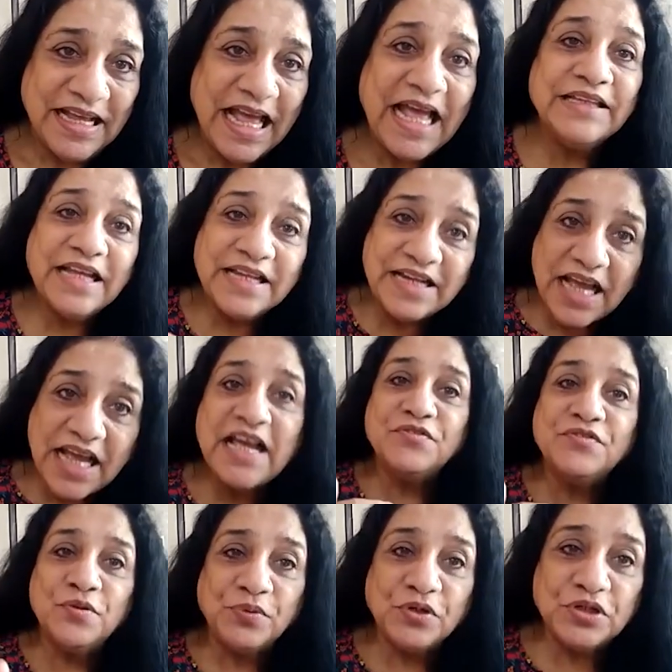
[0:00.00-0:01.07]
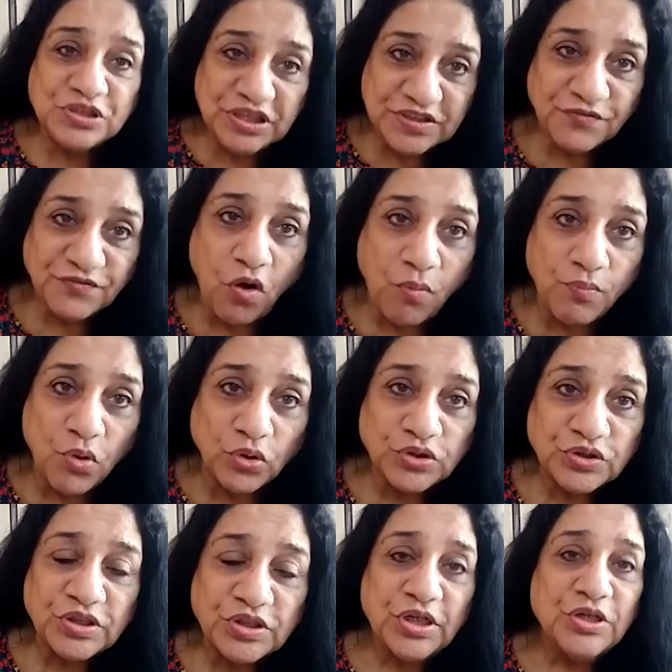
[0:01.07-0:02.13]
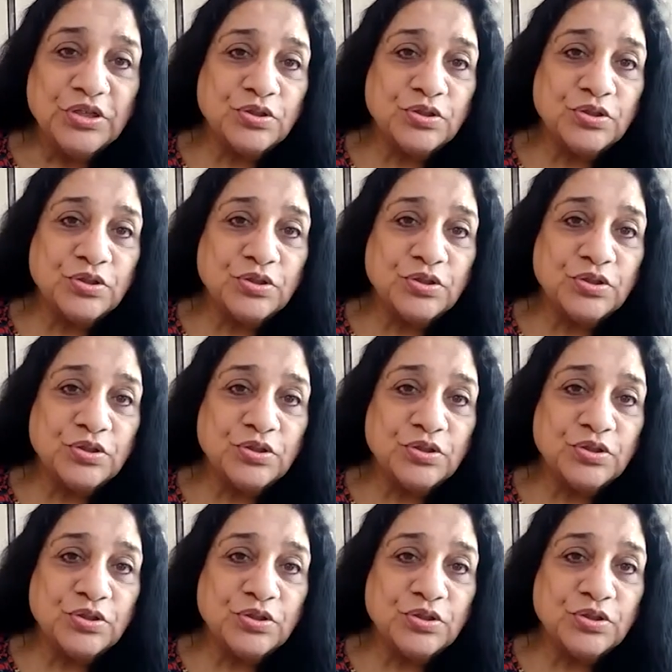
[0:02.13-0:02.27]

And then I have to purchase 4 books.